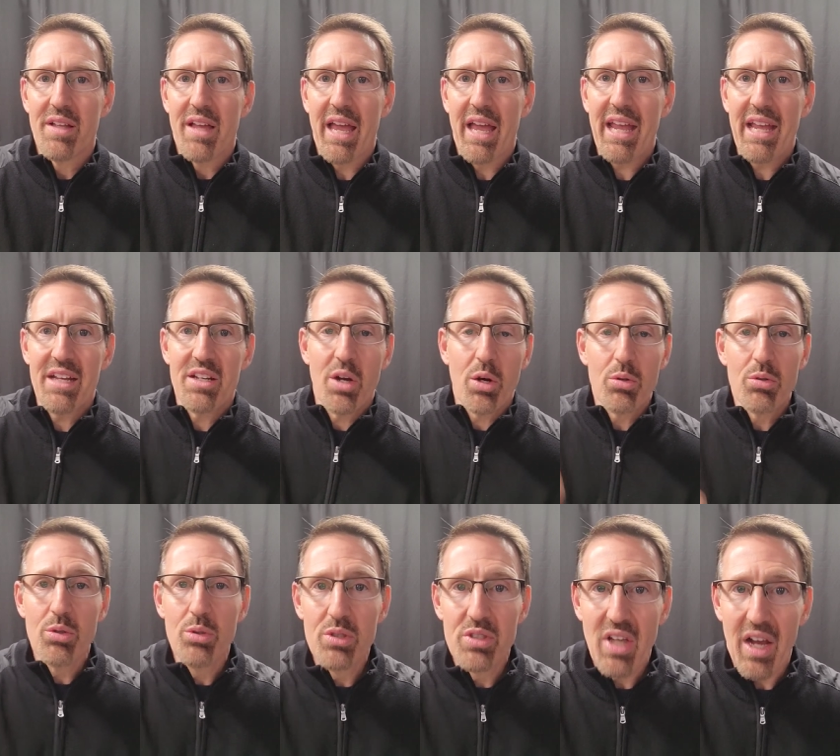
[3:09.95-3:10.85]
hey, don't
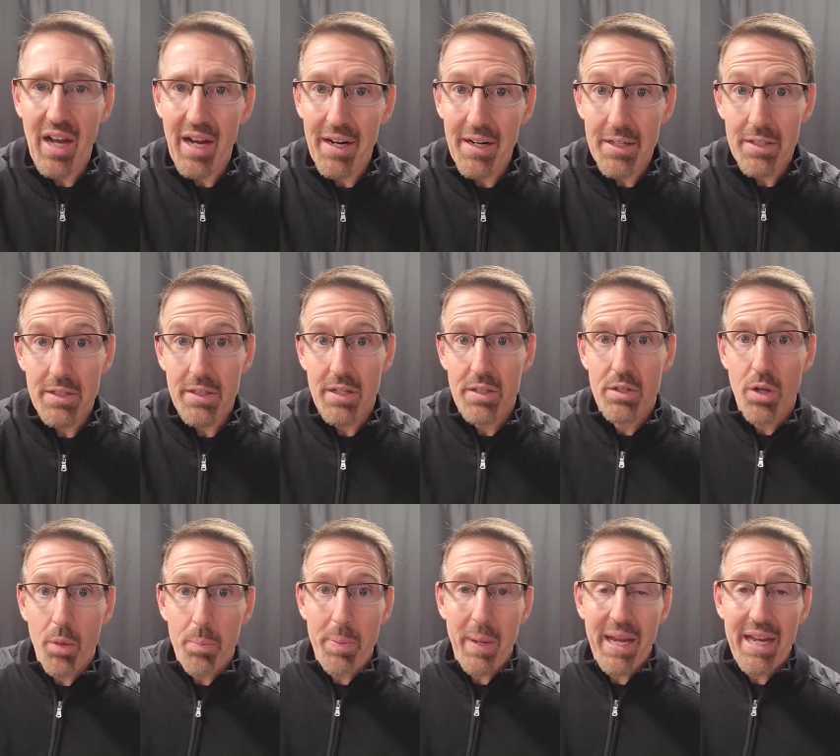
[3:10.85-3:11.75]
lose heart,
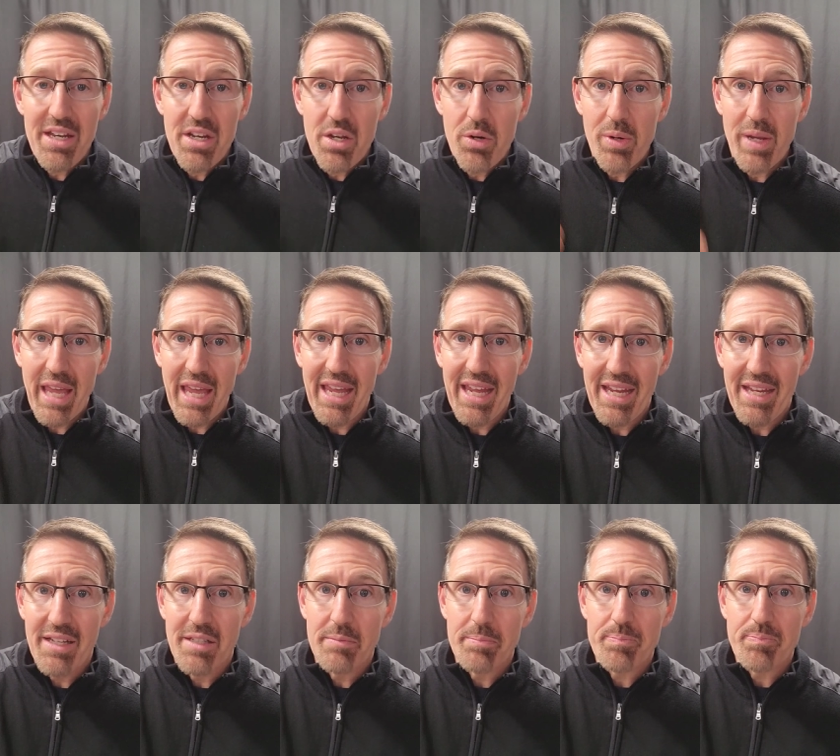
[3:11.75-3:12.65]
no pain, no
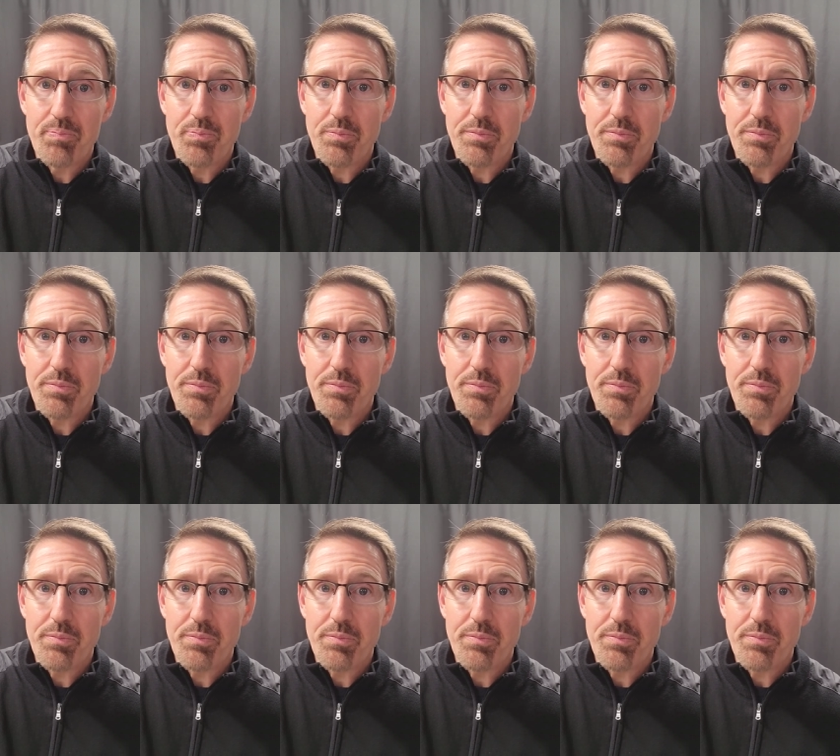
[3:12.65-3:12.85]
gain.